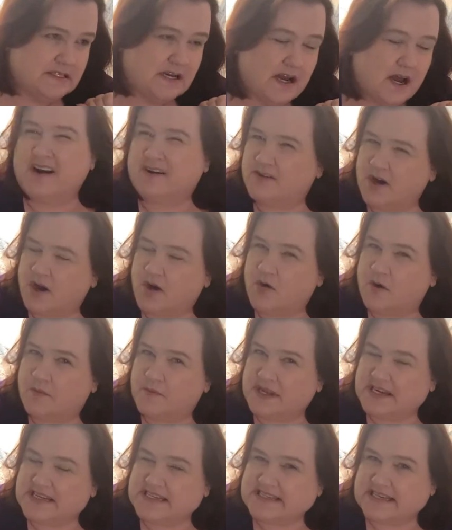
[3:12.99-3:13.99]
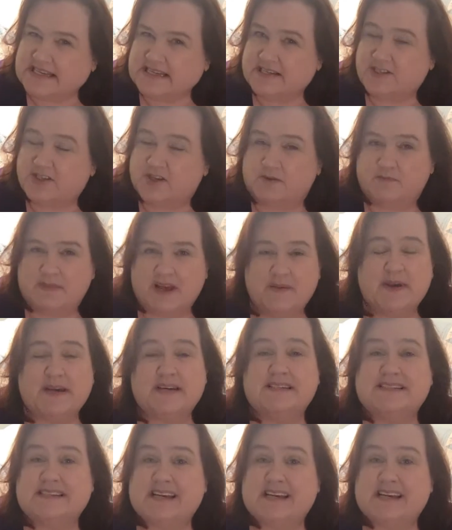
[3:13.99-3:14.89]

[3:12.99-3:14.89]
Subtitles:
I don't know who I'm going to send it to. Maybe I'll